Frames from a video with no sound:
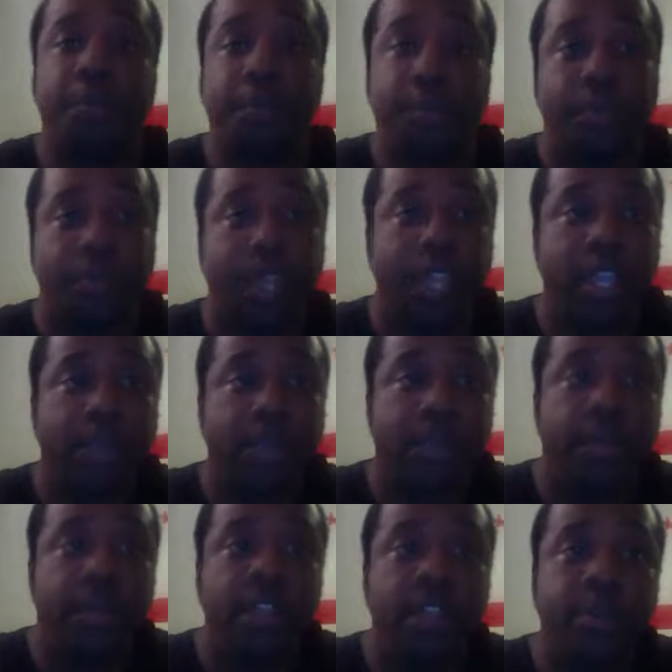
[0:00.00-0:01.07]

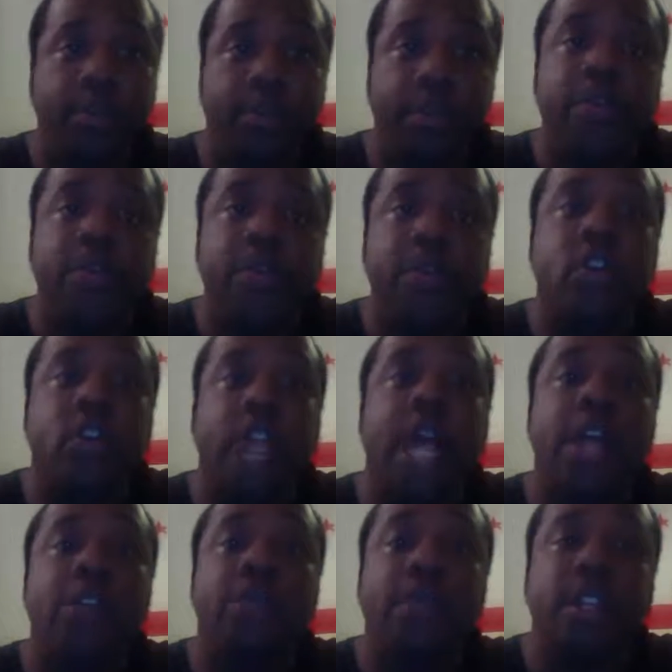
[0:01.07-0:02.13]
people don't
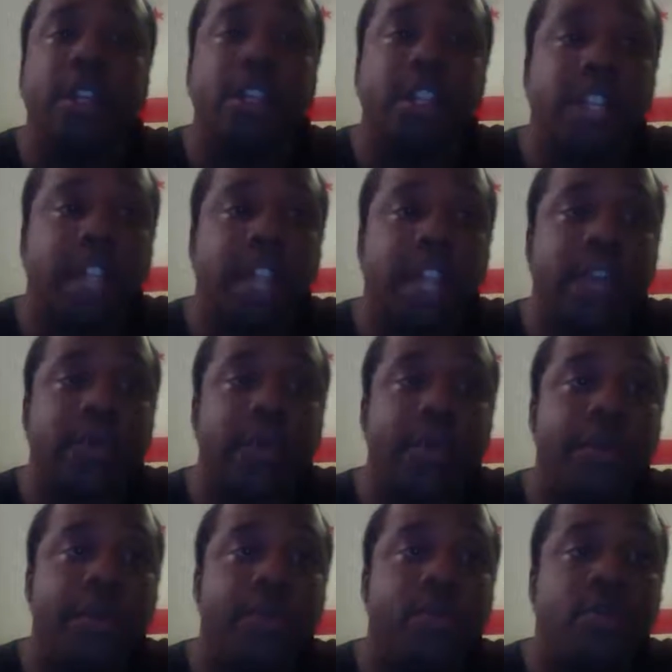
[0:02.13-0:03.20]
not. This is the thing with
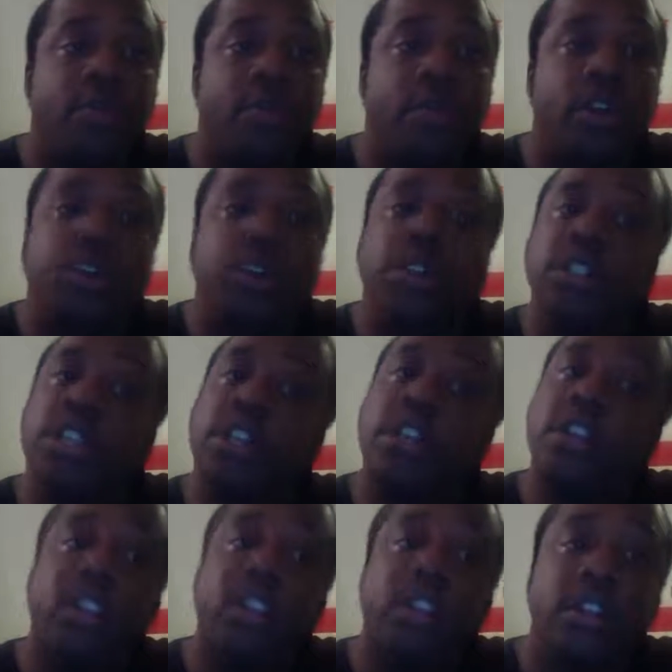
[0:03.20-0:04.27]
people. I want to tell you
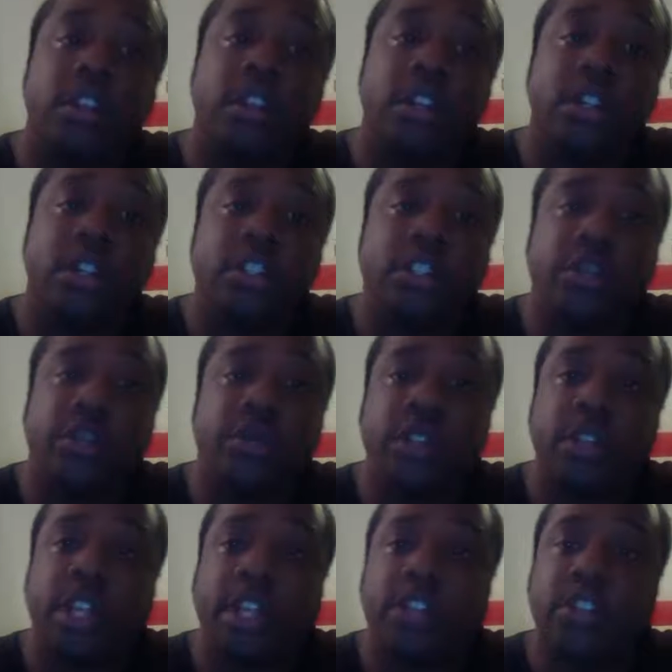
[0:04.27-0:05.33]
this, gentlemen,
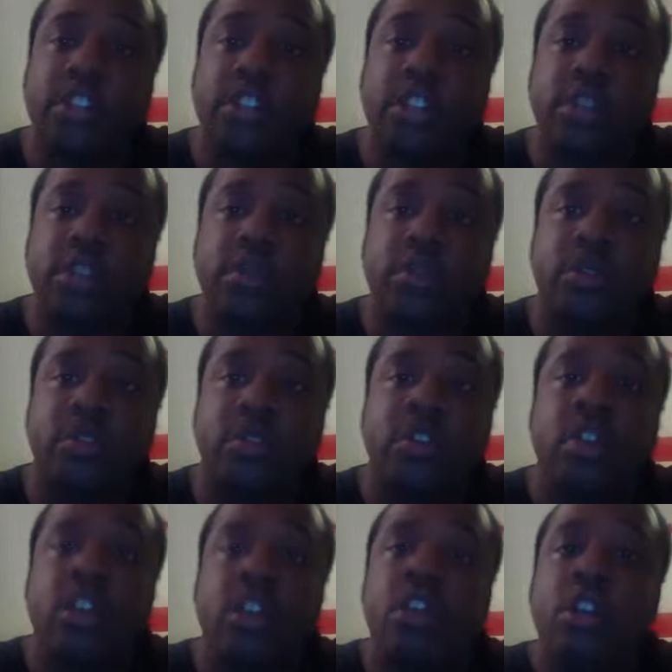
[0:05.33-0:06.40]
ladies and gentlemen.
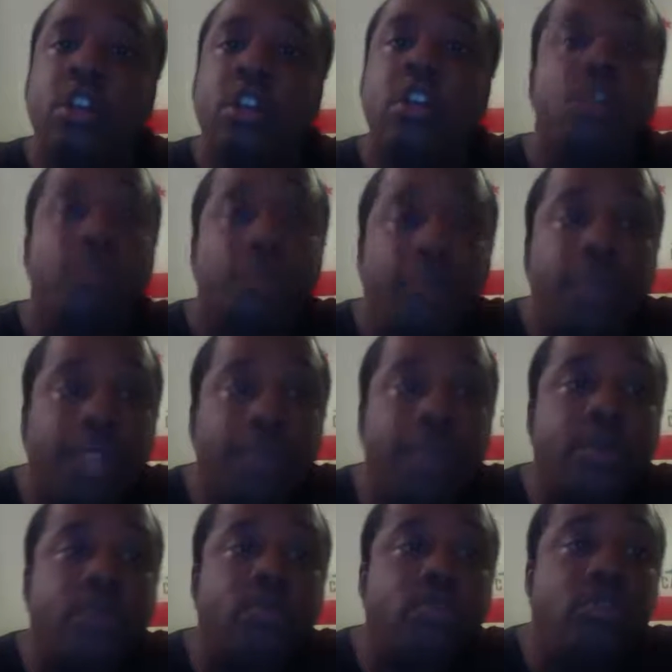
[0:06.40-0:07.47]
People
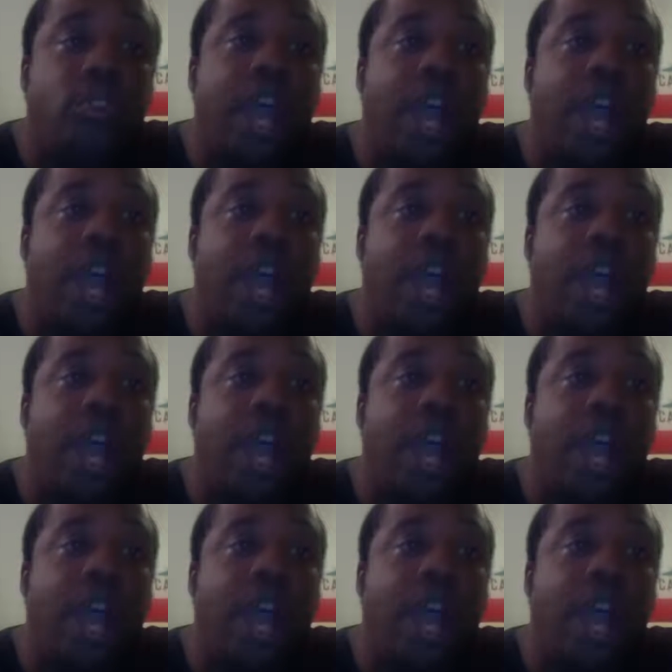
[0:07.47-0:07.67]
do not